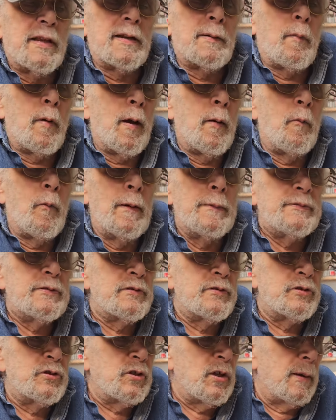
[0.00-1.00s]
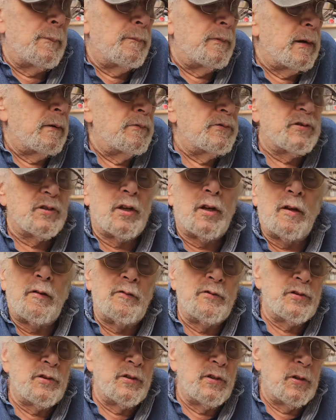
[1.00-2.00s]
to Bob Webster's shop when I was in
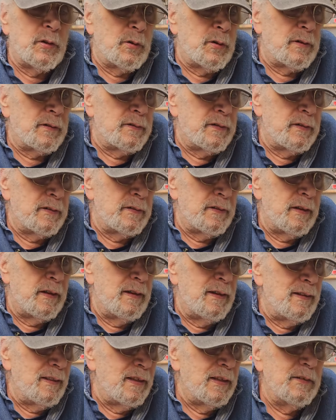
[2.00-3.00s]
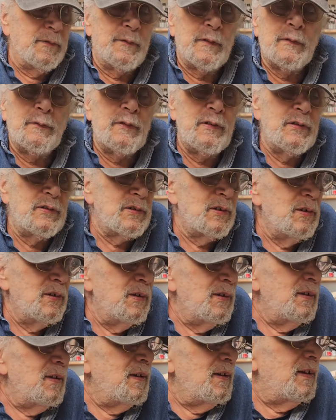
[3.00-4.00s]
college in New York there in the late 50s.
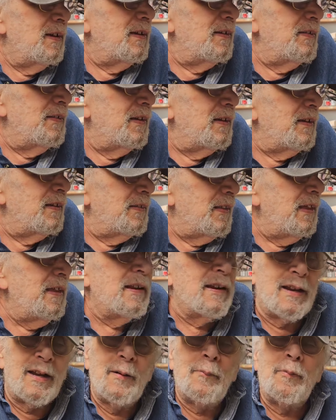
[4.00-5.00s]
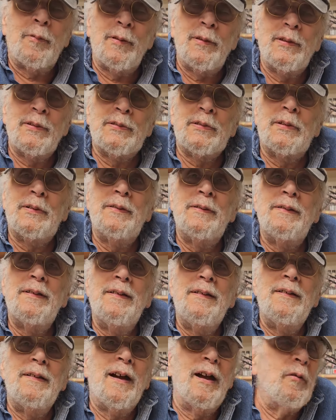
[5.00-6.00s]
And they had a couple of these. And
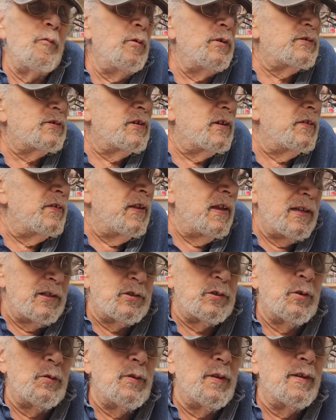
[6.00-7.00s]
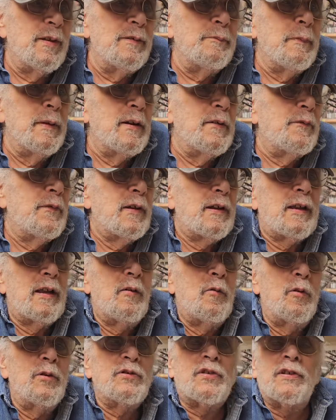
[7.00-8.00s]
I wasn't in the HO then. Matter of fact, I
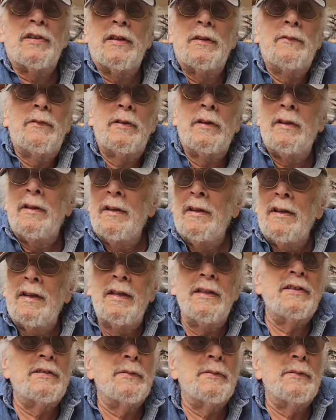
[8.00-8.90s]
wasn't even into